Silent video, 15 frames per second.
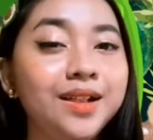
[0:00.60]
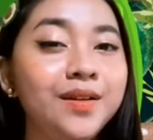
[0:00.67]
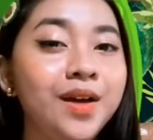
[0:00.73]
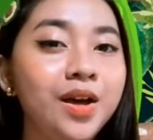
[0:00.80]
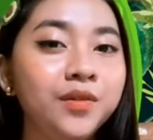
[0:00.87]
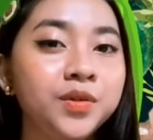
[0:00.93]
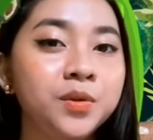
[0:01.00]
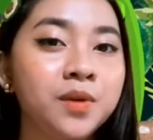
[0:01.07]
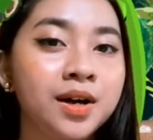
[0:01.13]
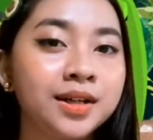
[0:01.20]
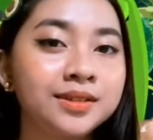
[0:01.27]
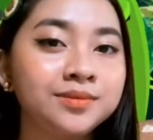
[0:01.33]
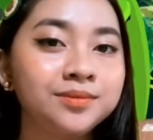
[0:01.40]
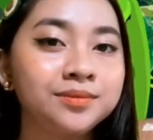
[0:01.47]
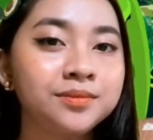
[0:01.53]

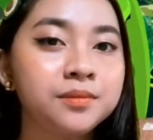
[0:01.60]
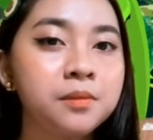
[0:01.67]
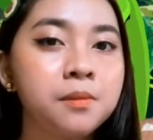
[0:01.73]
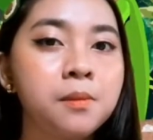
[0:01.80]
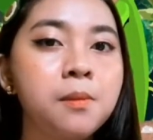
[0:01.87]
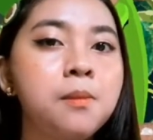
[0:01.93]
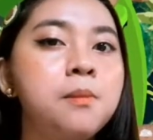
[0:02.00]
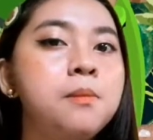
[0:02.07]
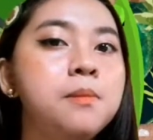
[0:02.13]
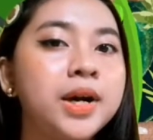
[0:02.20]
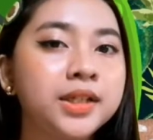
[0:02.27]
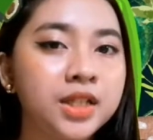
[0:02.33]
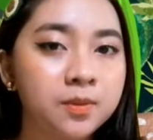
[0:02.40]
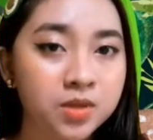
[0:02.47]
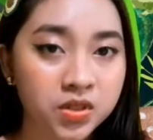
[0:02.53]
everyone, my
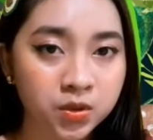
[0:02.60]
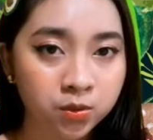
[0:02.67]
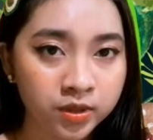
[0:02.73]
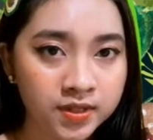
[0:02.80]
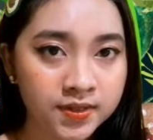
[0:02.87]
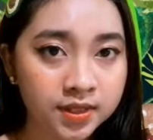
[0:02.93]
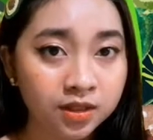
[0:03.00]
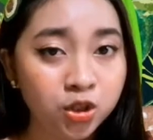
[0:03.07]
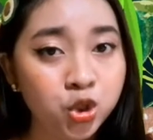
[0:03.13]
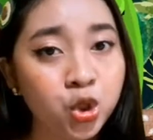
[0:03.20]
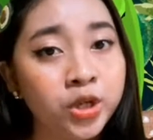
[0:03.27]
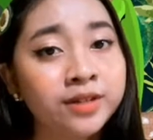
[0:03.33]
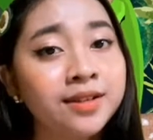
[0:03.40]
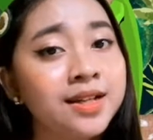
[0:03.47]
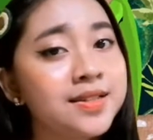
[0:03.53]
name is Krystale
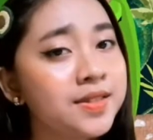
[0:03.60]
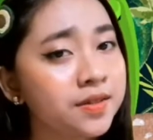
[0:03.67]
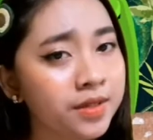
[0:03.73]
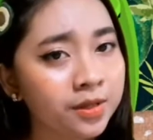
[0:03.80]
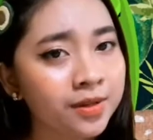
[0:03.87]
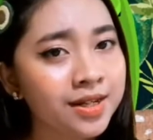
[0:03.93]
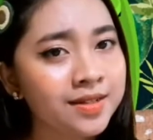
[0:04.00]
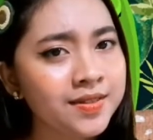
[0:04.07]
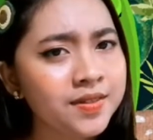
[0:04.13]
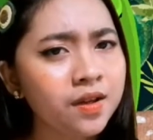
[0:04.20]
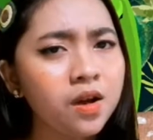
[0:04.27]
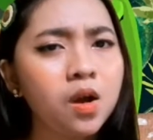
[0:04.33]
Lanzaderas.